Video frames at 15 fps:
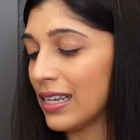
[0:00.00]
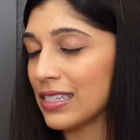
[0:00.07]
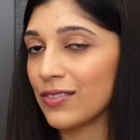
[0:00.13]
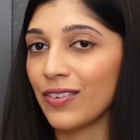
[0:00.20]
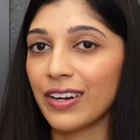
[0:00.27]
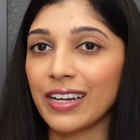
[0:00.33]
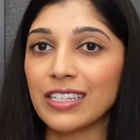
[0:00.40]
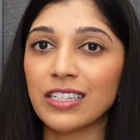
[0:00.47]
it's
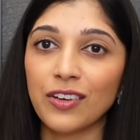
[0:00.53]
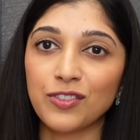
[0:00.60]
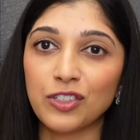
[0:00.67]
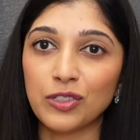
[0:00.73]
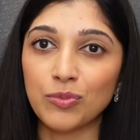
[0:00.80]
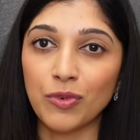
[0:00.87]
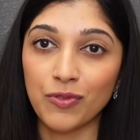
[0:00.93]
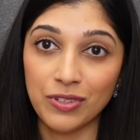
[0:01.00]
very tough
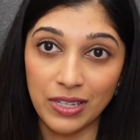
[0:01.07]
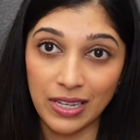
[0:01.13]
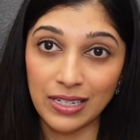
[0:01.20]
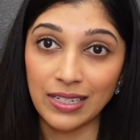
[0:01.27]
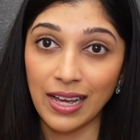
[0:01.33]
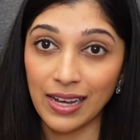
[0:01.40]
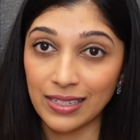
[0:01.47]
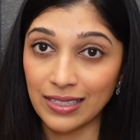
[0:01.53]
to remove skin
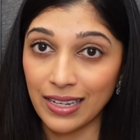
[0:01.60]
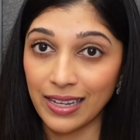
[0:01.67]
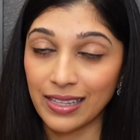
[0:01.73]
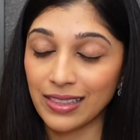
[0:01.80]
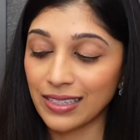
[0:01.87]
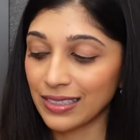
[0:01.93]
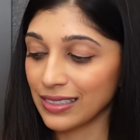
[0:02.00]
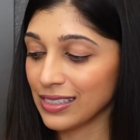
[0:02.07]
tags like
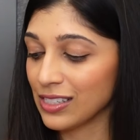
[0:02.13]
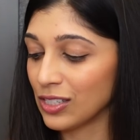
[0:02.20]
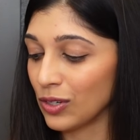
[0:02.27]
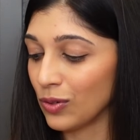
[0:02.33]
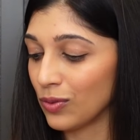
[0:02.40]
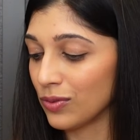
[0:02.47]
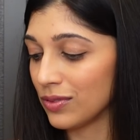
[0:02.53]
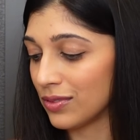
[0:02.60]
this,
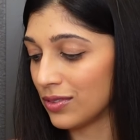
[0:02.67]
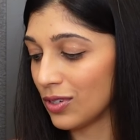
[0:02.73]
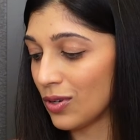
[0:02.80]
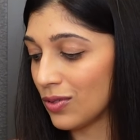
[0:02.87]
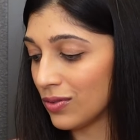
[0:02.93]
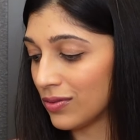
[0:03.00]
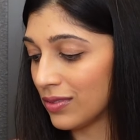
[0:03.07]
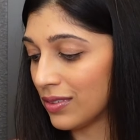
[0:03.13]
so
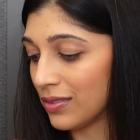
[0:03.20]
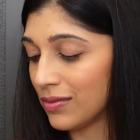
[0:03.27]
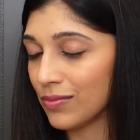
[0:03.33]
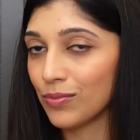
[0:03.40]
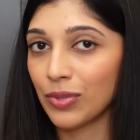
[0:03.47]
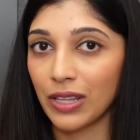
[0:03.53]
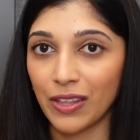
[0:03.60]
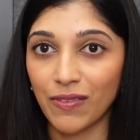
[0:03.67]
don't
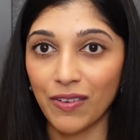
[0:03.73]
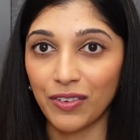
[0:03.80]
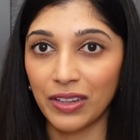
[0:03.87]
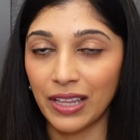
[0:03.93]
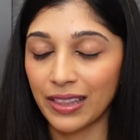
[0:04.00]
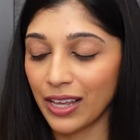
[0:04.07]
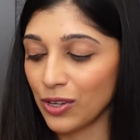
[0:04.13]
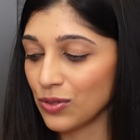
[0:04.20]
believe
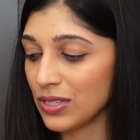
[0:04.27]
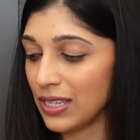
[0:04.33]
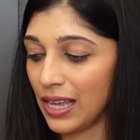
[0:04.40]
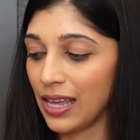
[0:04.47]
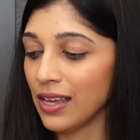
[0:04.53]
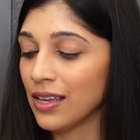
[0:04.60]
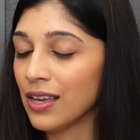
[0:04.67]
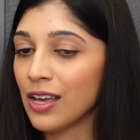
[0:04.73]
everything that you
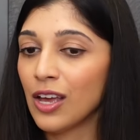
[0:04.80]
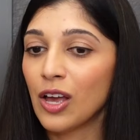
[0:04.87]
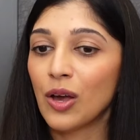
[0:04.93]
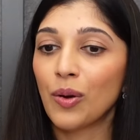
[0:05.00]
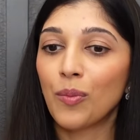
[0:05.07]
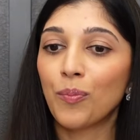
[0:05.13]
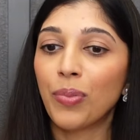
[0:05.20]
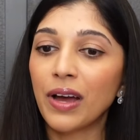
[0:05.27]
see.
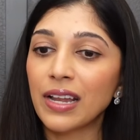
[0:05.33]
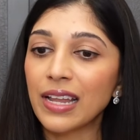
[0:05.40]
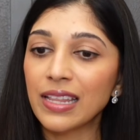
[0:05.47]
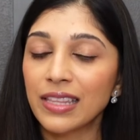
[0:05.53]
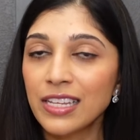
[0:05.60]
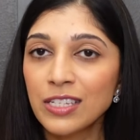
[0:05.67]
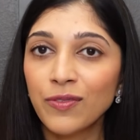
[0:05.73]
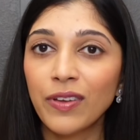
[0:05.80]
But in
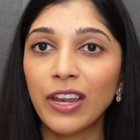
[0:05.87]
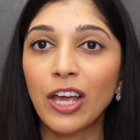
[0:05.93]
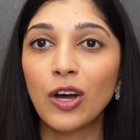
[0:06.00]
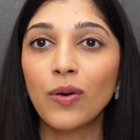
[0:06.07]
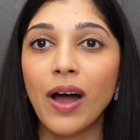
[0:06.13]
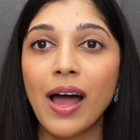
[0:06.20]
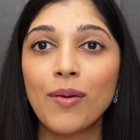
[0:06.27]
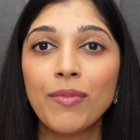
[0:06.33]
this
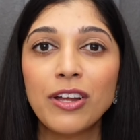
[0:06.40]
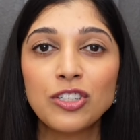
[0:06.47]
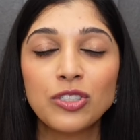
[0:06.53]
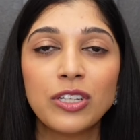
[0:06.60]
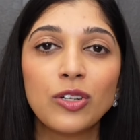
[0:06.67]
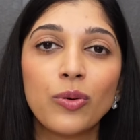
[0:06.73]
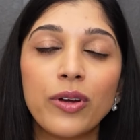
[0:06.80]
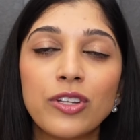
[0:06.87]
video, I'm
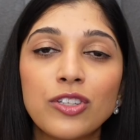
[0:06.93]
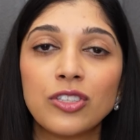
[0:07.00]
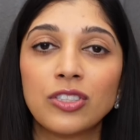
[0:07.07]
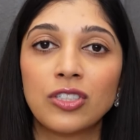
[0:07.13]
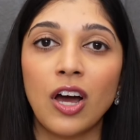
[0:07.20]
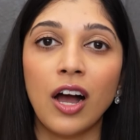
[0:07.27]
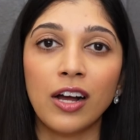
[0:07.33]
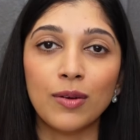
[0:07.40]
actually going to
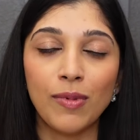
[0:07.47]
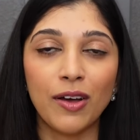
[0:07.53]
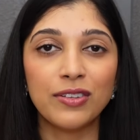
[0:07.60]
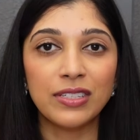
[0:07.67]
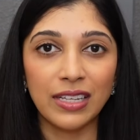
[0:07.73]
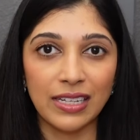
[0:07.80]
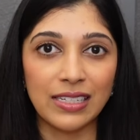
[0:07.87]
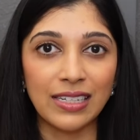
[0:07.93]
talk about
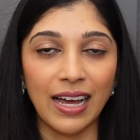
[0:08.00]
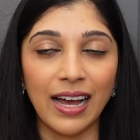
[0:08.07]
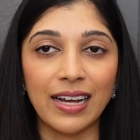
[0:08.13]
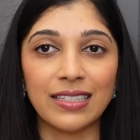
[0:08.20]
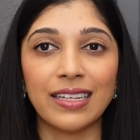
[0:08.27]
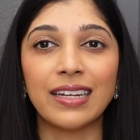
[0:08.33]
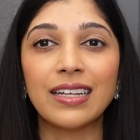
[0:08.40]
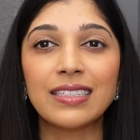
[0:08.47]
skin
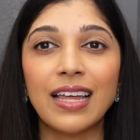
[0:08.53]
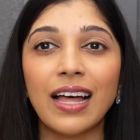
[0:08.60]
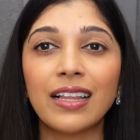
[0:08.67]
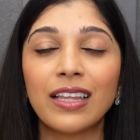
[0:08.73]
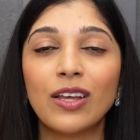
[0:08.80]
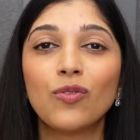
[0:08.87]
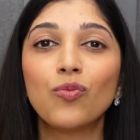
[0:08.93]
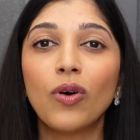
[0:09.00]
tags and
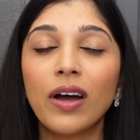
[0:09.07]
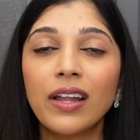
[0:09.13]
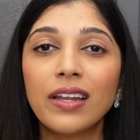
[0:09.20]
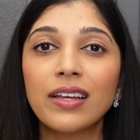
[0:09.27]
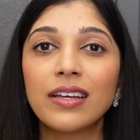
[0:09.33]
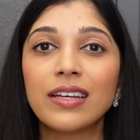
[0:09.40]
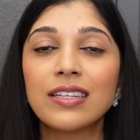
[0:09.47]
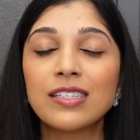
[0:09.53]
exactly what
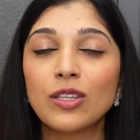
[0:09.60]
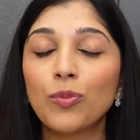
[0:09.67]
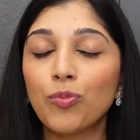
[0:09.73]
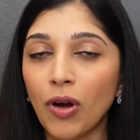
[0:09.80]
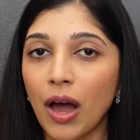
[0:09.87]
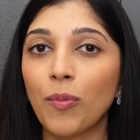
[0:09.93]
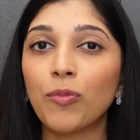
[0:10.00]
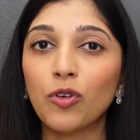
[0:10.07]
is the
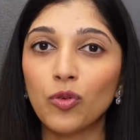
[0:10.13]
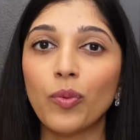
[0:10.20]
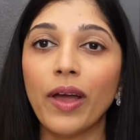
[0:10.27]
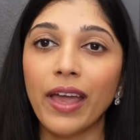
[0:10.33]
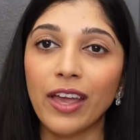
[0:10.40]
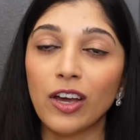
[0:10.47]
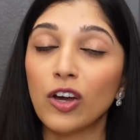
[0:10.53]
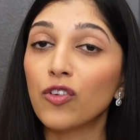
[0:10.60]
proper
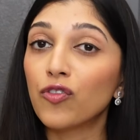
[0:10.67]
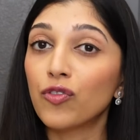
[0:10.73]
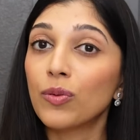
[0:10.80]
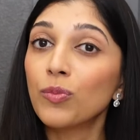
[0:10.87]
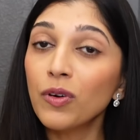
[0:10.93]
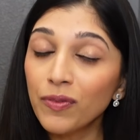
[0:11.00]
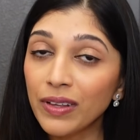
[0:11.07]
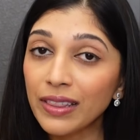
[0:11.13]
way of
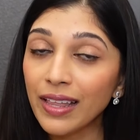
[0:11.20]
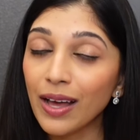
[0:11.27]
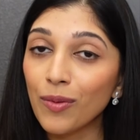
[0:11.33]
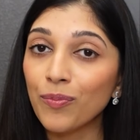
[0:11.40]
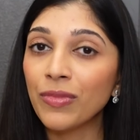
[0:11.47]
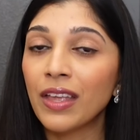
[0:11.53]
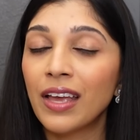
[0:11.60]
removing them,